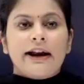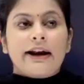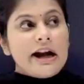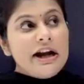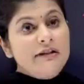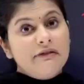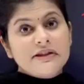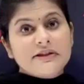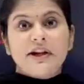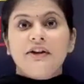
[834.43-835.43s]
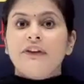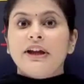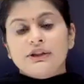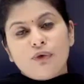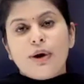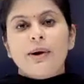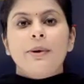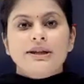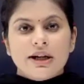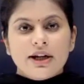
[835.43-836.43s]
relevance and faithful
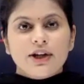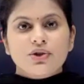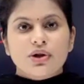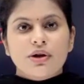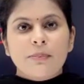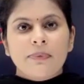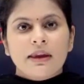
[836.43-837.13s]
representation.